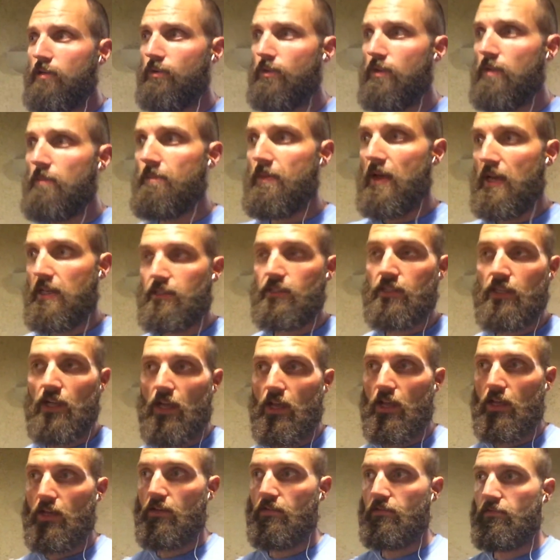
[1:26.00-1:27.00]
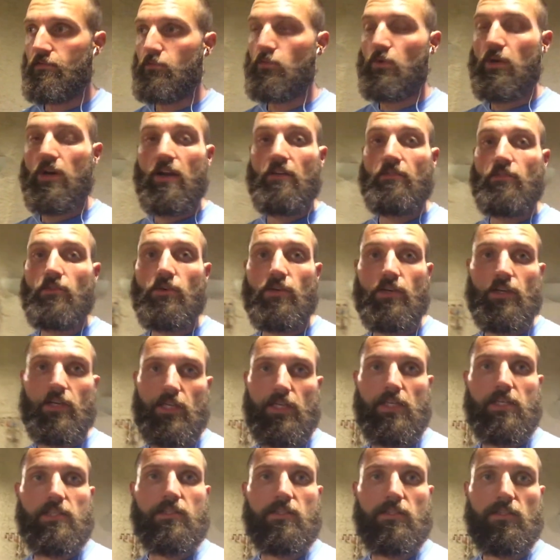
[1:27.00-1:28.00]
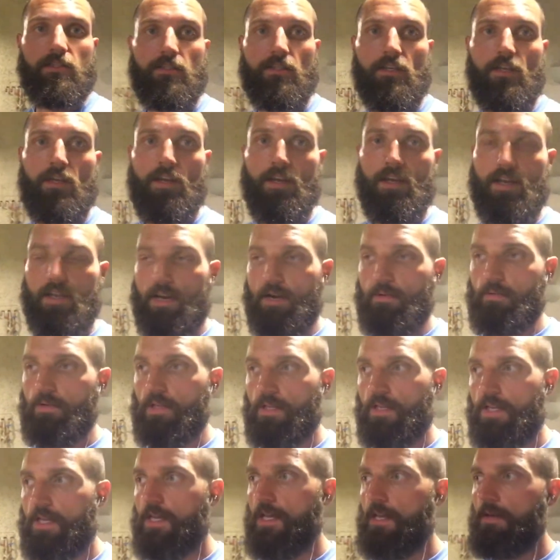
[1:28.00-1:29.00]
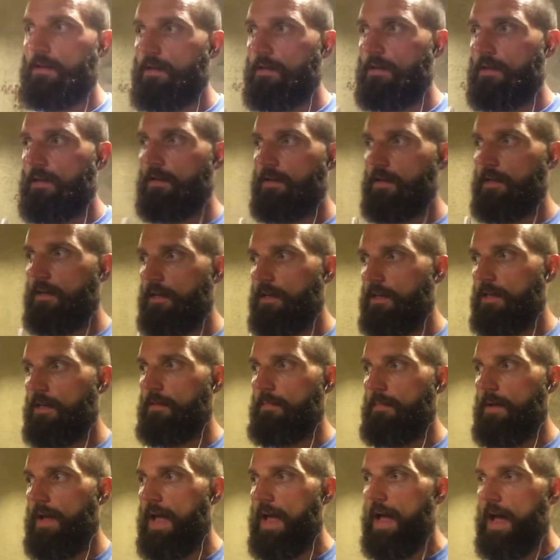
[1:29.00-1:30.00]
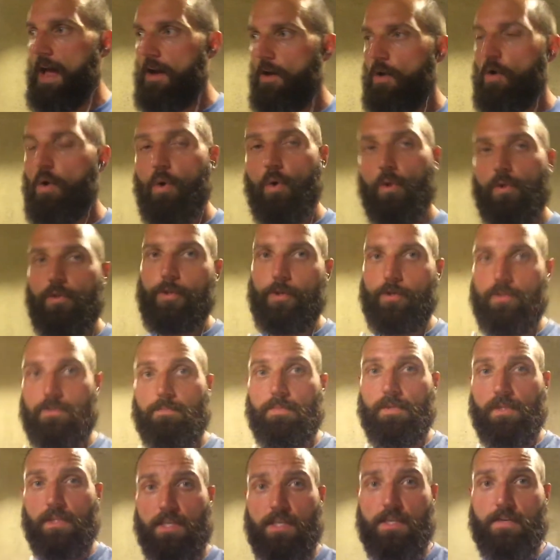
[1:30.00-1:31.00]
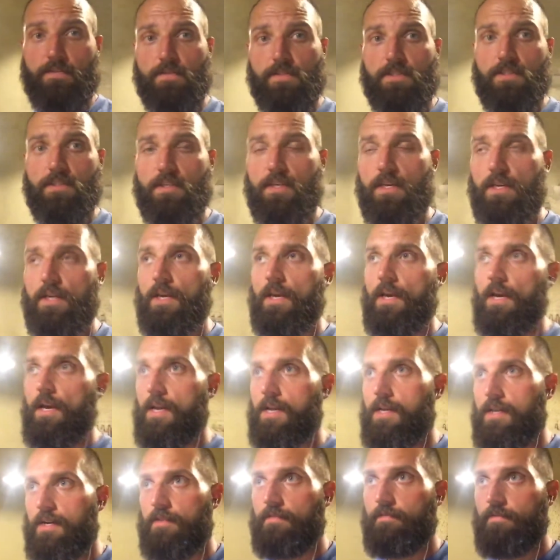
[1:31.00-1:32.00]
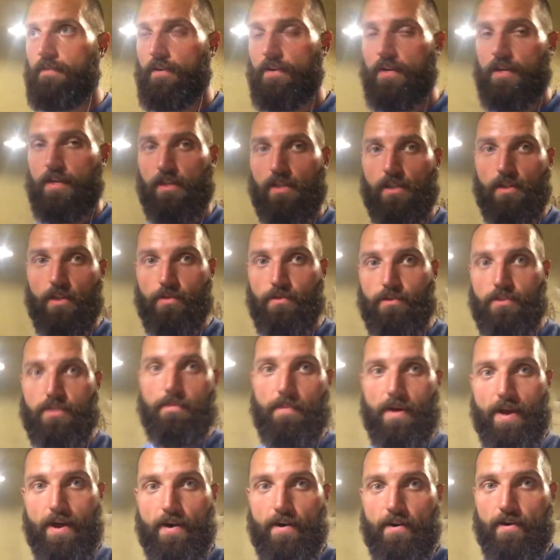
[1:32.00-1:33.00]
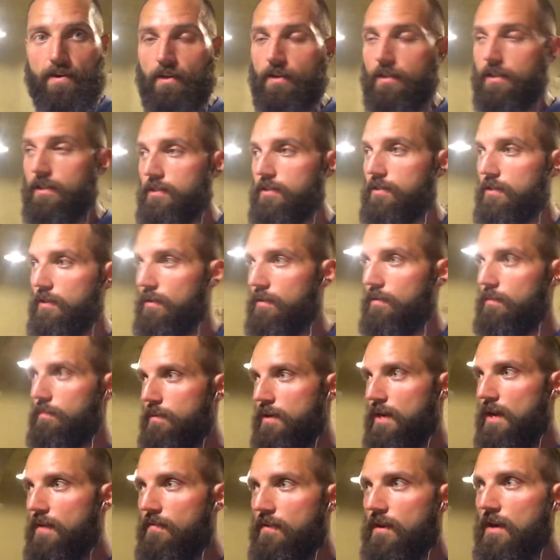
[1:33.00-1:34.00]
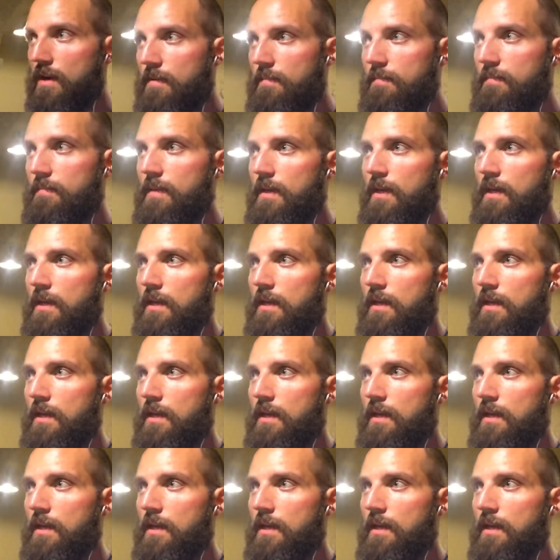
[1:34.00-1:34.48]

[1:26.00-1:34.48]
the best of whatever it is. And I really hold those beliefs very close to my heart. So whenever I'm